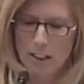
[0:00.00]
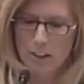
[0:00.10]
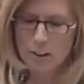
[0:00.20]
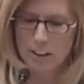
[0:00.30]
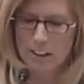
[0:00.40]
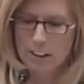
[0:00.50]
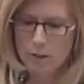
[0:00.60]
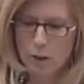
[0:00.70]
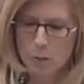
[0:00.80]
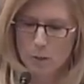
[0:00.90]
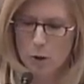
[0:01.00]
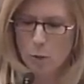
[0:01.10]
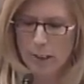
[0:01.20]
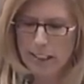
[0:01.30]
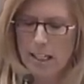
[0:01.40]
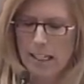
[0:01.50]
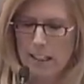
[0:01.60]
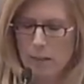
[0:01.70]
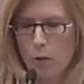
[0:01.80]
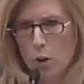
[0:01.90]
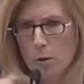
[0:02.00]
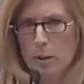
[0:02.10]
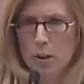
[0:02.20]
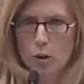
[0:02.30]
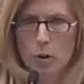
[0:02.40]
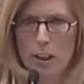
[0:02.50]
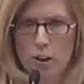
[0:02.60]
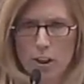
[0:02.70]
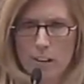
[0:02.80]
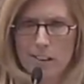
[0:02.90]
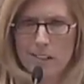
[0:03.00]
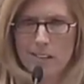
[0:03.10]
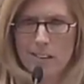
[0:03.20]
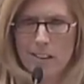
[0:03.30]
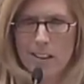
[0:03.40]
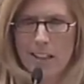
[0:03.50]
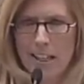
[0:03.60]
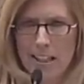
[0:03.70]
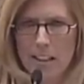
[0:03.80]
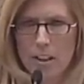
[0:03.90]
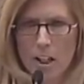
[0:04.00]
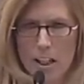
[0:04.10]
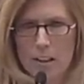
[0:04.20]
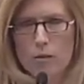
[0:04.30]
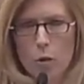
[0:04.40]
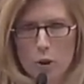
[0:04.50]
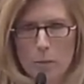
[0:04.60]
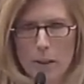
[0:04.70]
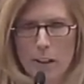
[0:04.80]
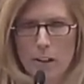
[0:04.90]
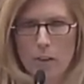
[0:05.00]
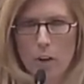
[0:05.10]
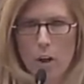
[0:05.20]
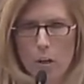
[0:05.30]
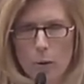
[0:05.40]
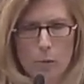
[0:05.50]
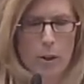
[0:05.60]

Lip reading: There's a difference between enforcement discretion and non-enforcement of the law with